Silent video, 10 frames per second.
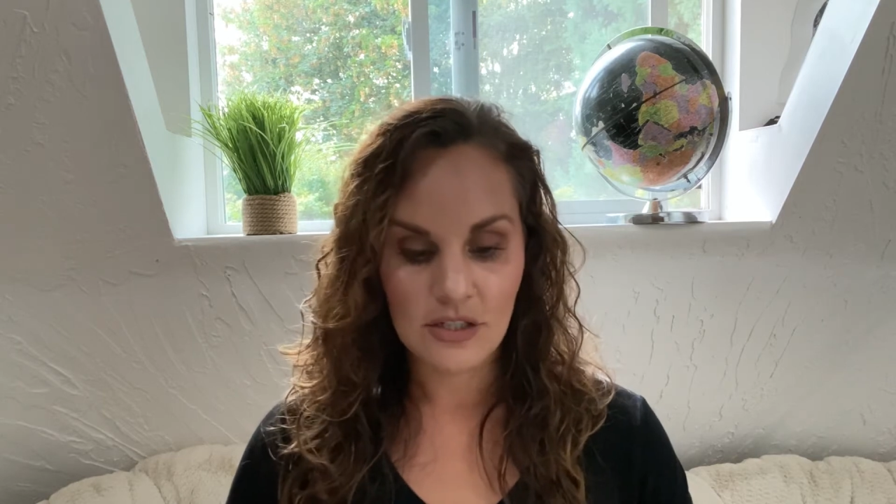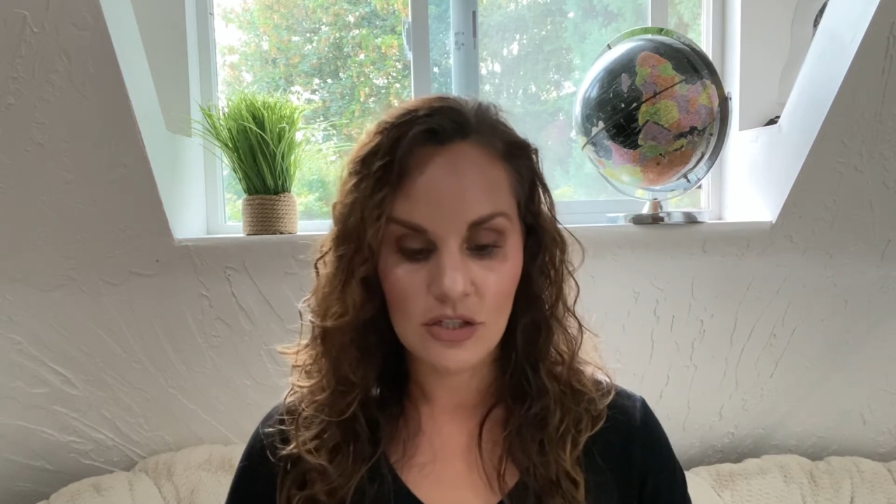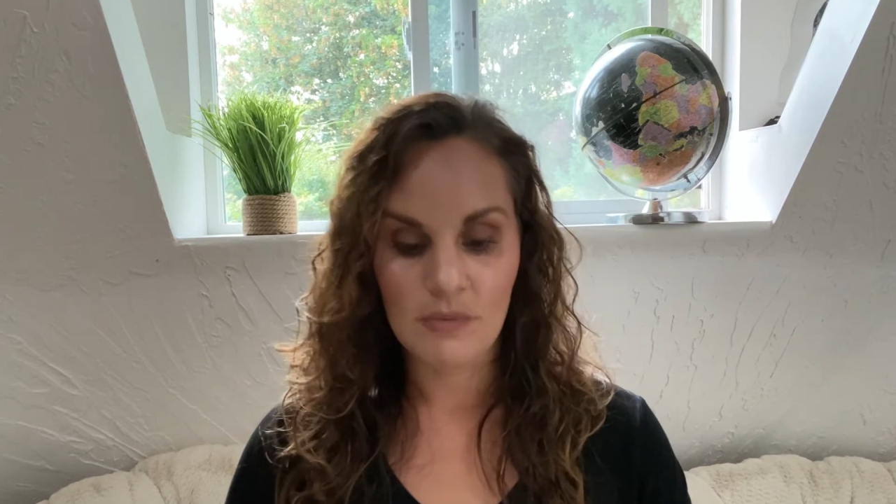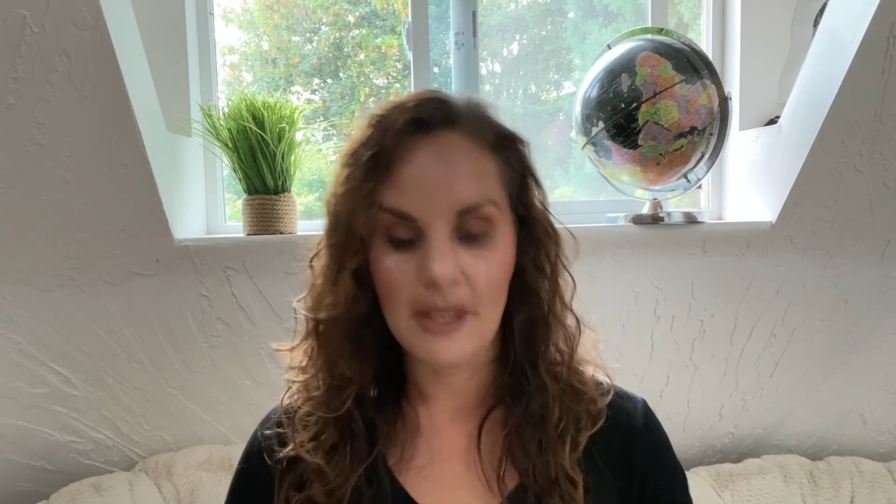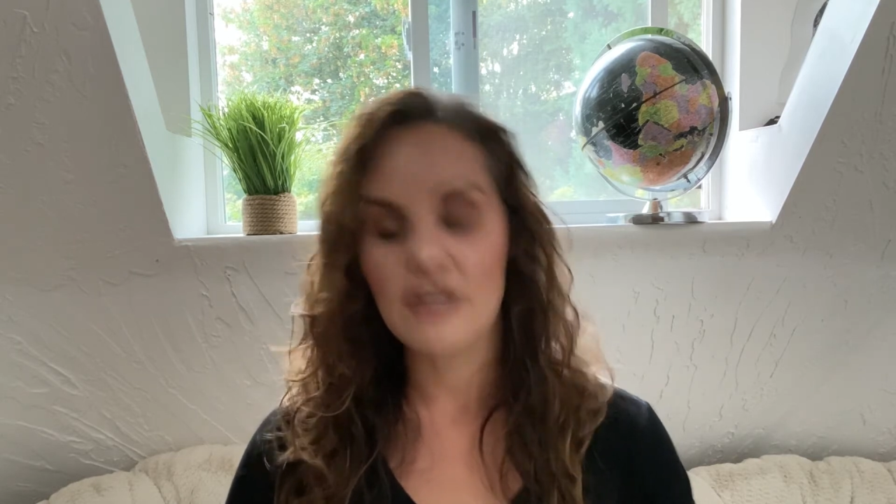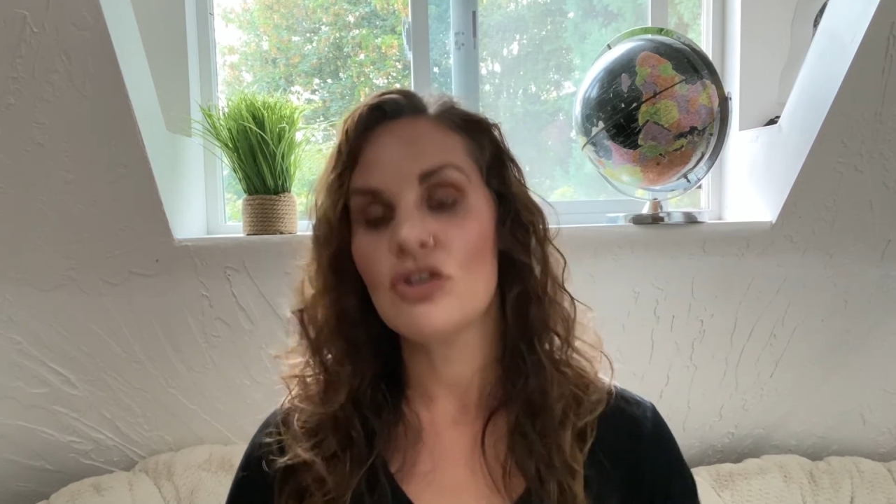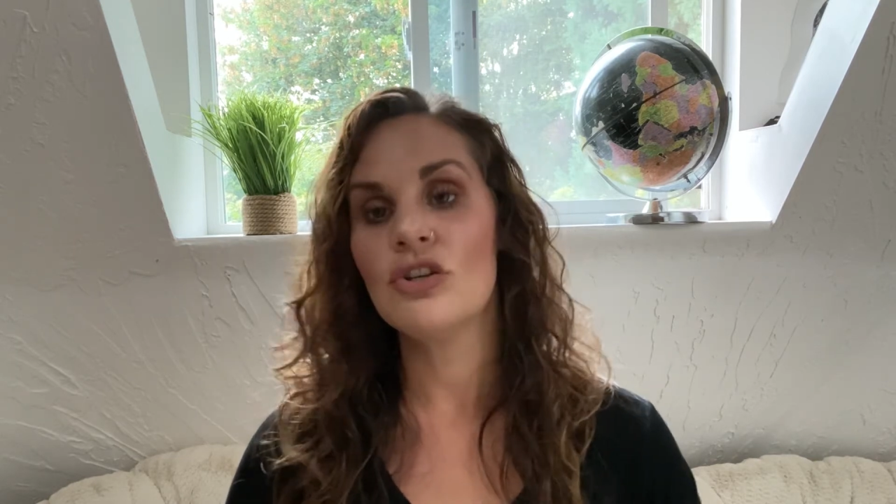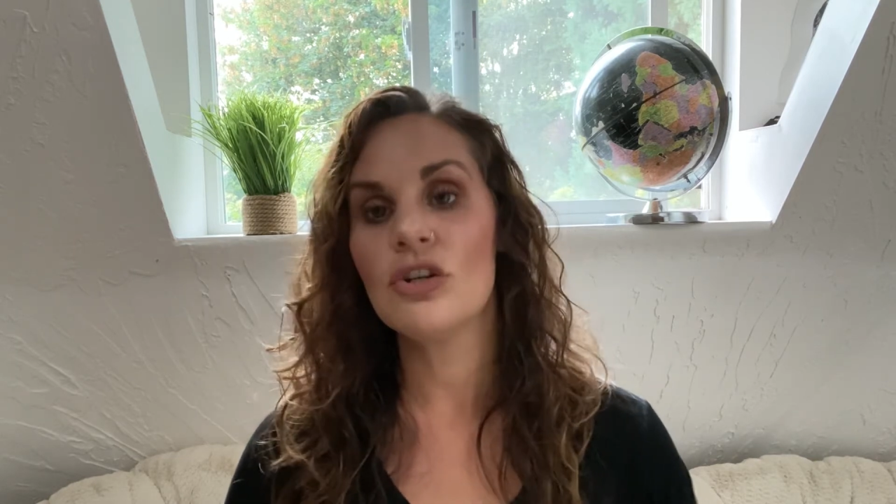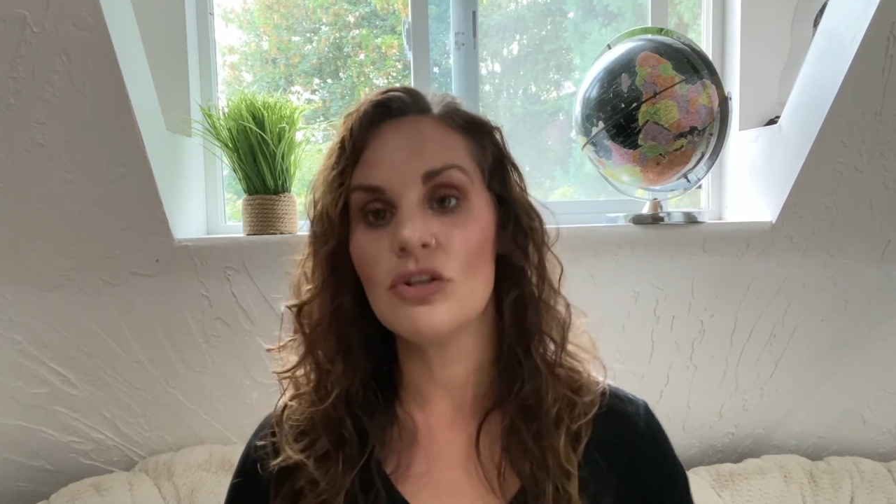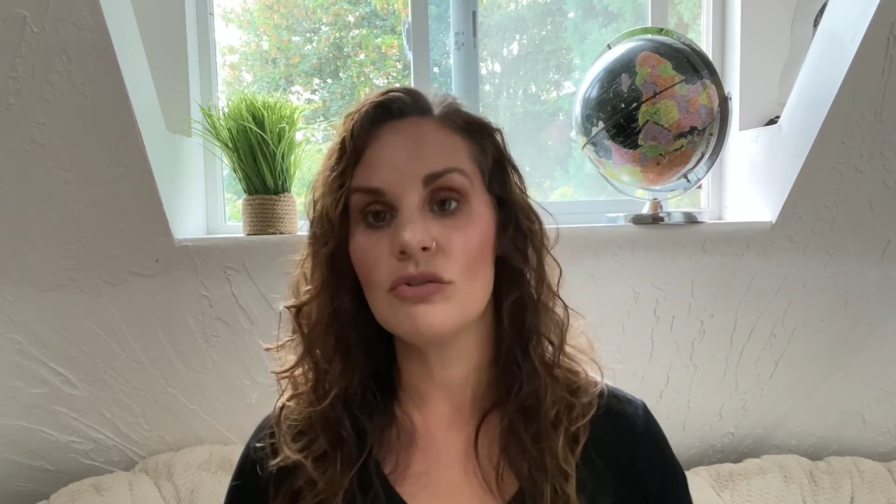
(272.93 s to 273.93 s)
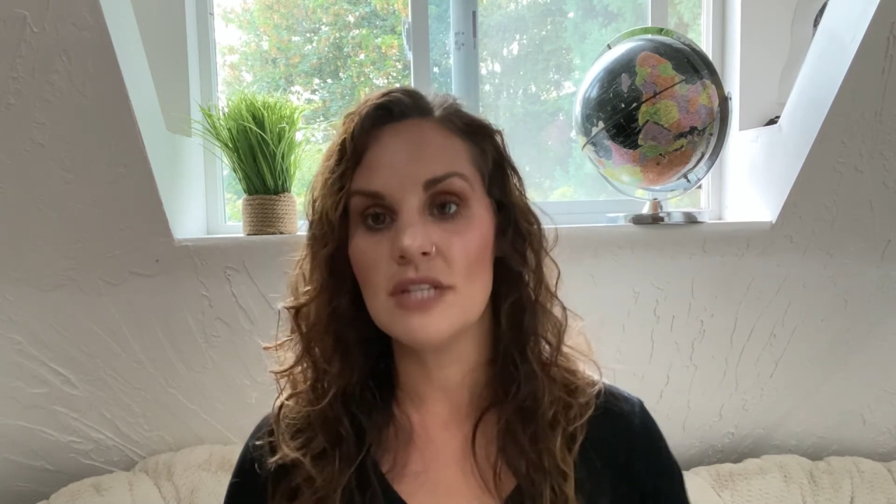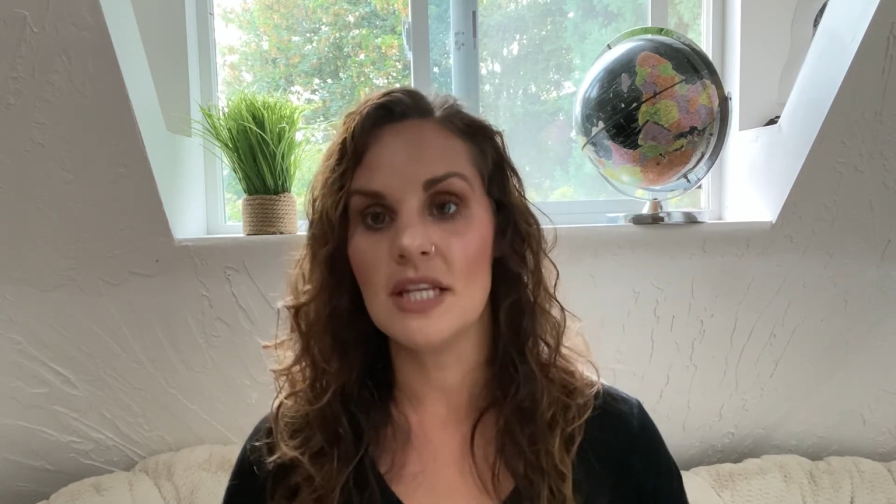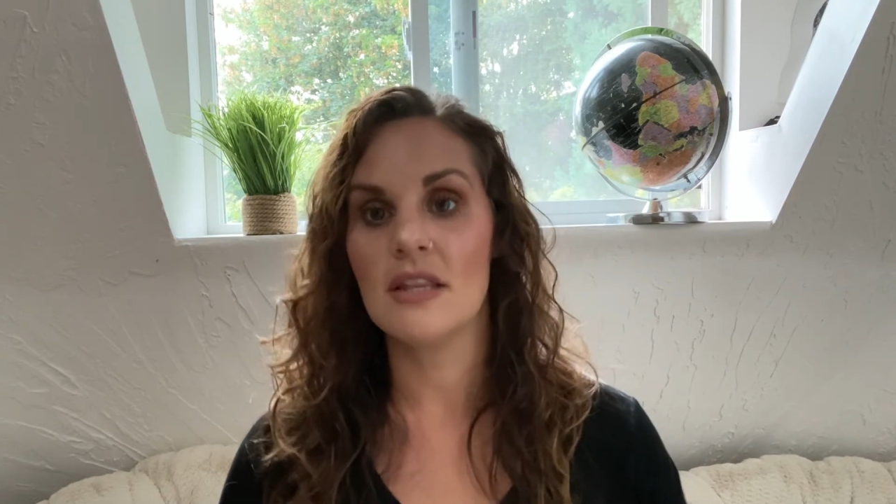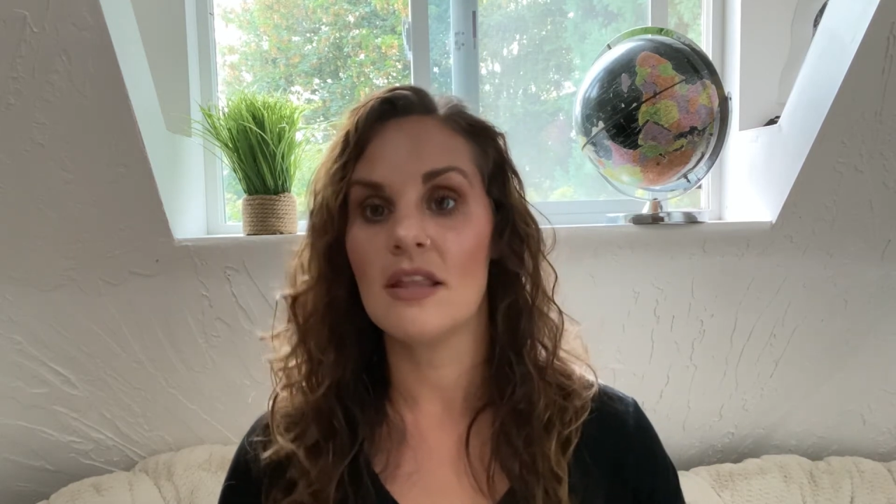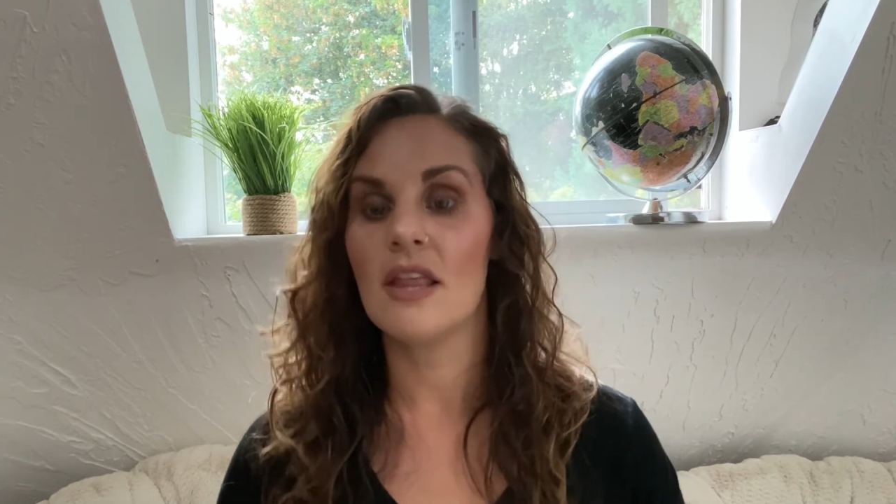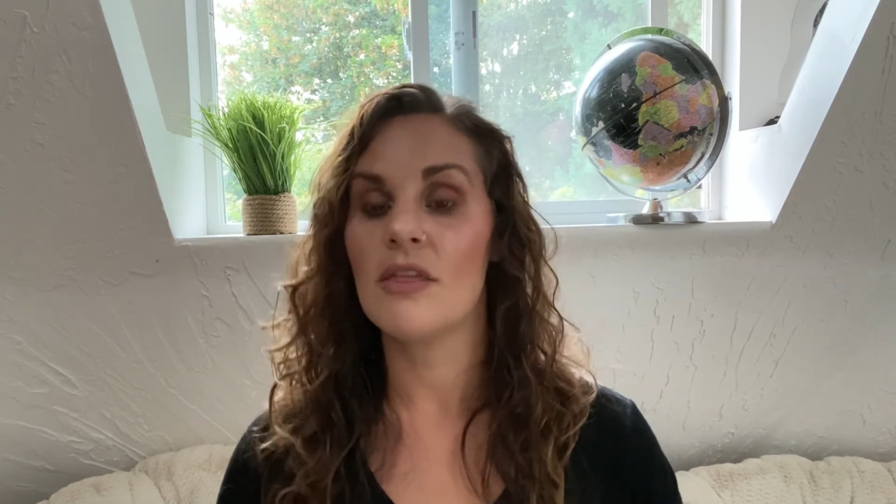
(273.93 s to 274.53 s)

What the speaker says: to make sure you're using